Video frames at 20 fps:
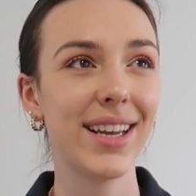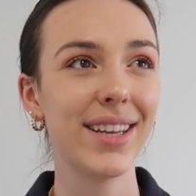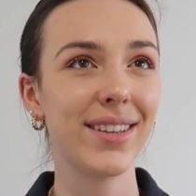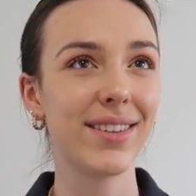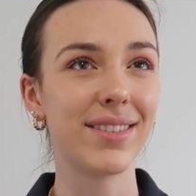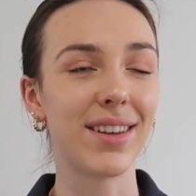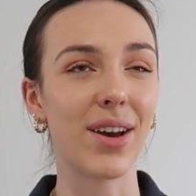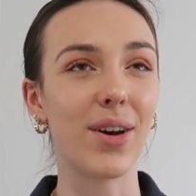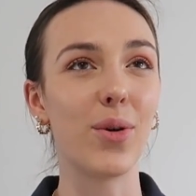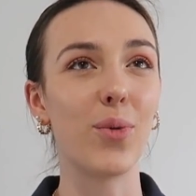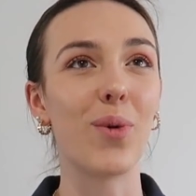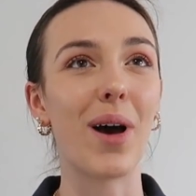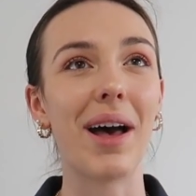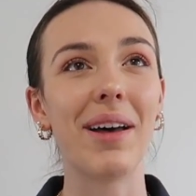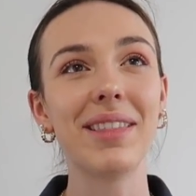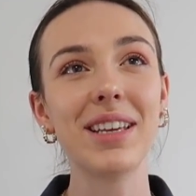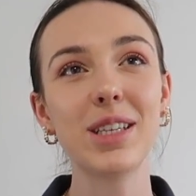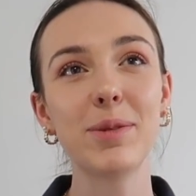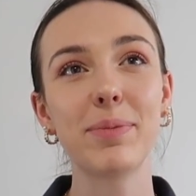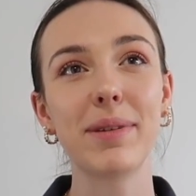So
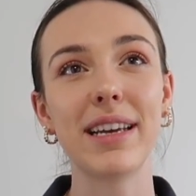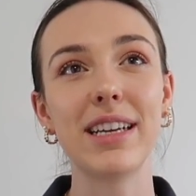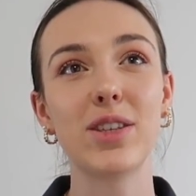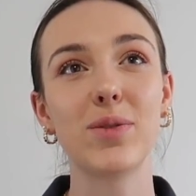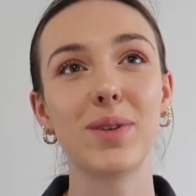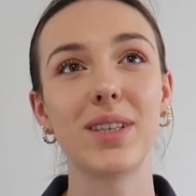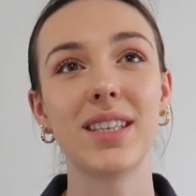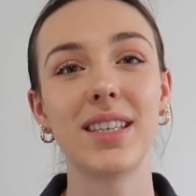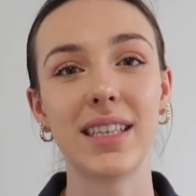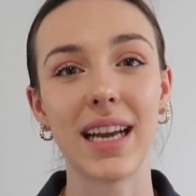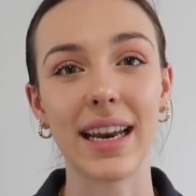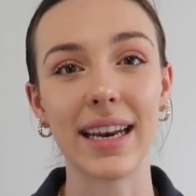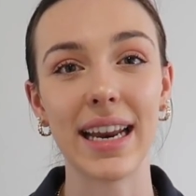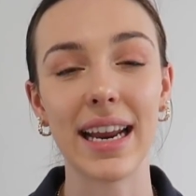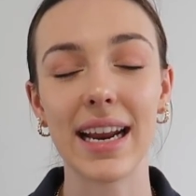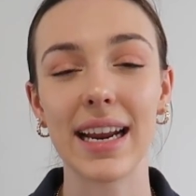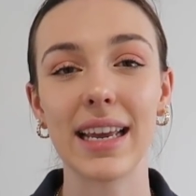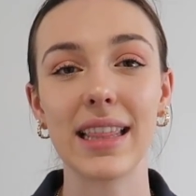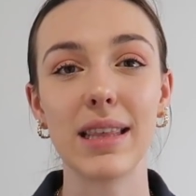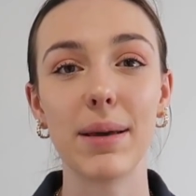while this place was
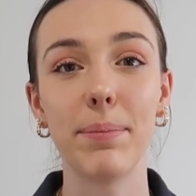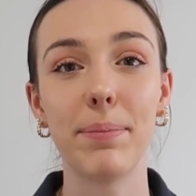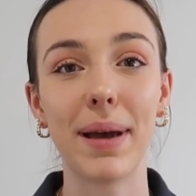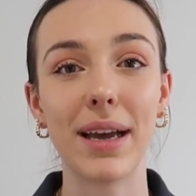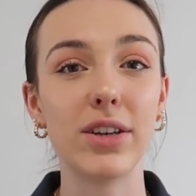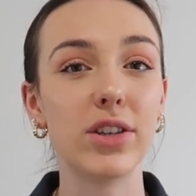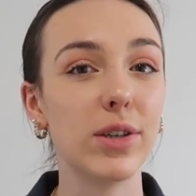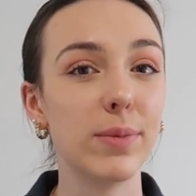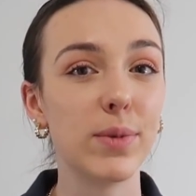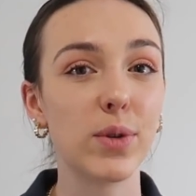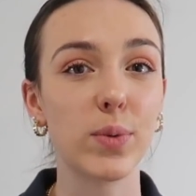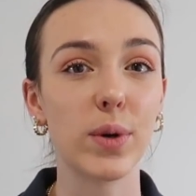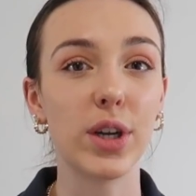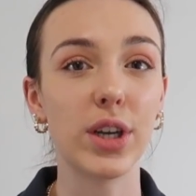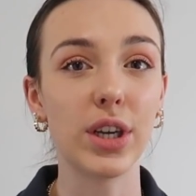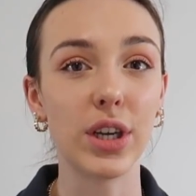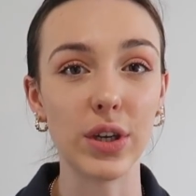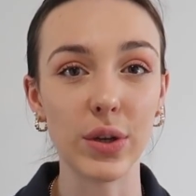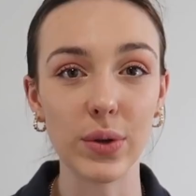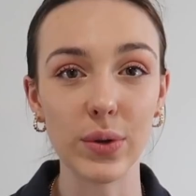stunning, the bedrooms were
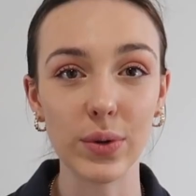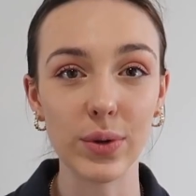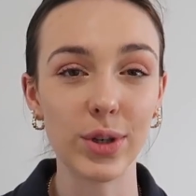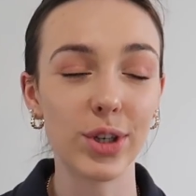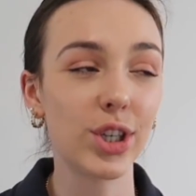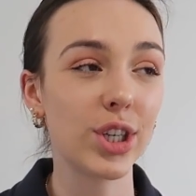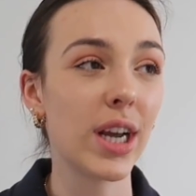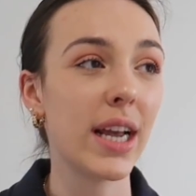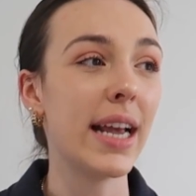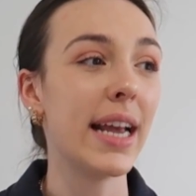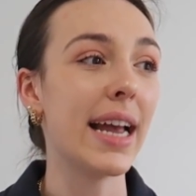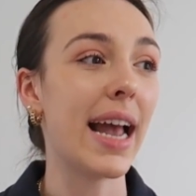huge